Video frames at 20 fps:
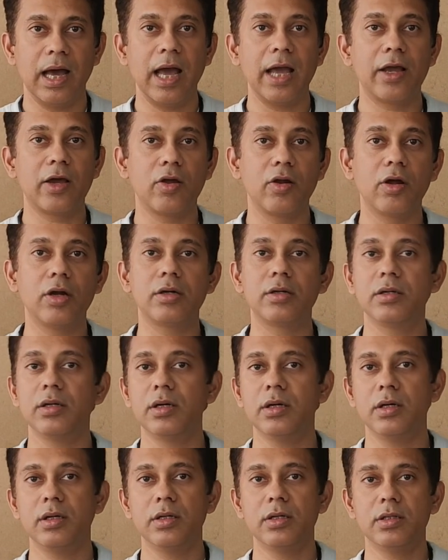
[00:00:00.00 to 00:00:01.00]
I cannot
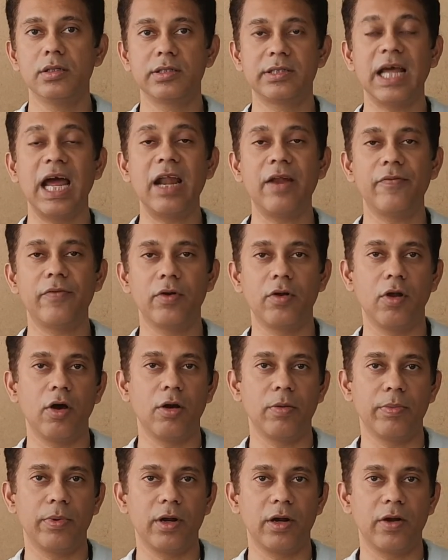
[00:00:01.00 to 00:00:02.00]
stand for a
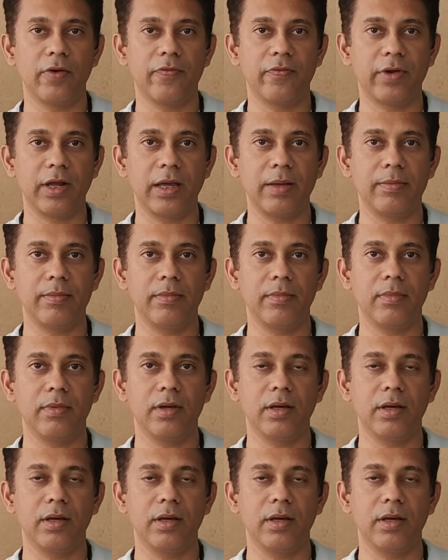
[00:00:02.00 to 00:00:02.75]
long period of time,